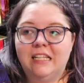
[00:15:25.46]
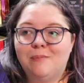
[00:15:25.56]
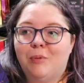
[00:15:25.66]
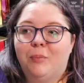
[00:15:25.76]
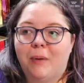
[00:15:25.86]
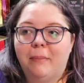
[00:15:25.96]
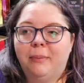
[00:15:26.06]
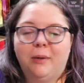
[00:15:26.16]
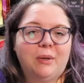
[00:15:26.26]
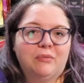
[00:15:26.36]
this book
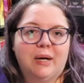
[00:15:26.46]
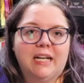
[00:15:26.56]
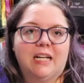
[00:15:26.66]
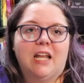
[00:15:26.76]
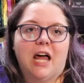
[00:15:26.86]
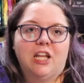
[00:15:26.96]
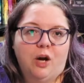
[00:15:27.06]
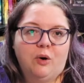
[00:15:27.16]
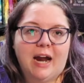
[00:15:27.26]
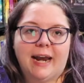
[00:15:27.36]
probably would have rated a lot
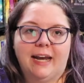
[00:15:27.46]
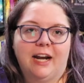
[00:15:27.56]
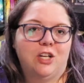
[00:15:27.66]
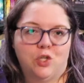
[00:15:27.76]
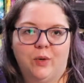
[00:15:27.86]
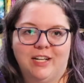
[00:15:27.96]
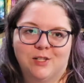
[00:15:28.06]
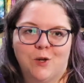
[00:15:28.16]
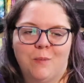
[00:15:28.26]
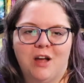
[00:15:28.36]
lower had I not enjoyed
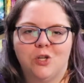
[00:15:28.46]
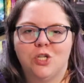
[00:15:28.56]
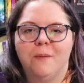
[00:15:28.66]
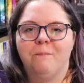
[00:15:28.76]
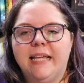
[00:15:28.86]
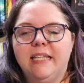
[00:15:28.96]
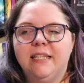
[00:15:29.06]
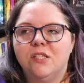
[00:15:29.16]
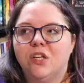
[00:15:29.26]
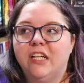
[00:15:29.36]
it so much. I think
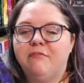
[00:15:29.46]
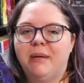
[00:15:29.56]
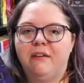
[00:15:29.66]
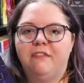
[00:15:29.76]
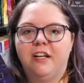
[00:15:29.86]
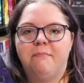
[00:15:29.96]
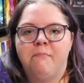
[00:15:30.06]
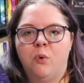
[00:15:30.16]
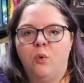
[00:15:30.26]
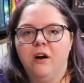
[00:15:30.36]
this could have
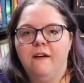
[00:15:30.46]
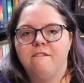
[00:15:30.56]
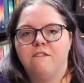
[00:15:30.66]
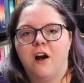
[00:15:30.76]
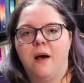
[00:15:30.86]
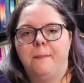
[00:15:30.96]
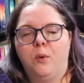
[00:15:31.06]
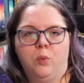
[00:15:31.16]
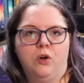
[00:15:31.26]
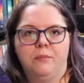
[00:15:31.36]
benefited more
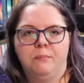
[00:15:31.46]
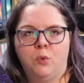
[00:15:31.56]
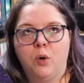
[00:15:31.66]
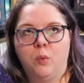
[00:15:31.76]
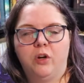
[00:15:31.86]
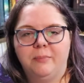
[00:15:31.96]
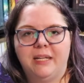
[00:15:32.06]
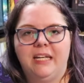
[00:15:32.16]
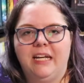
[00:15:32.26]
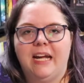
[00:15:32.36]
from world more world
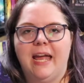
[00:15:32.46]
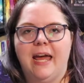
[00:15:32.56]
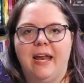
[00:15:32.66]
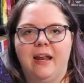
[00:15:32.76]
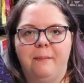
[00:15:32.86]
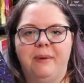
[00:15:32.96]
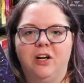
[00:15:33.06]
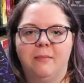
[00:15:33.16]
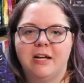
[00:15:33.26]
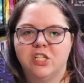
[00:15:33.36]
building and a
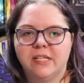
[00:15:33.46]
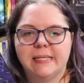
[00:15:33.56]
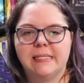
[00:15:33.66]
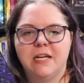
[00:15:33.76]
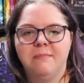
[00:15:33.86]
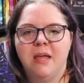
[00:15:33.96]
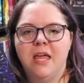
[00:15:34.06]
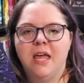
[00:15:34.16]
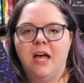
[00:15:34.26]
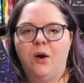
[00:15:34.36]
bigger magic system
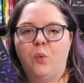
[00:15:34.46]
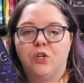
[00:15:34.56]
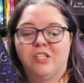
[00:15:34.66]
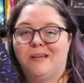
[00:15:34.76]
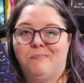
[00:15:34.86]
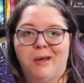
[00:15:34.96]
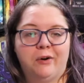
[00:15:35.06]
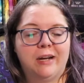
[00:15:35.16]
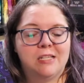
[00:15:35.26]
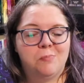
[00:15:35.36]
or just a
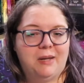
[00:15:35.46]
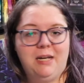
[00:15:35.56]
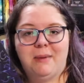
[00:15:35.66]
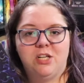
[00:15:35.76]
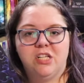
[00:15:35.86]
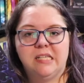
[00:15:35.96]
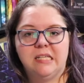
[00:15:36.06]
better explained magic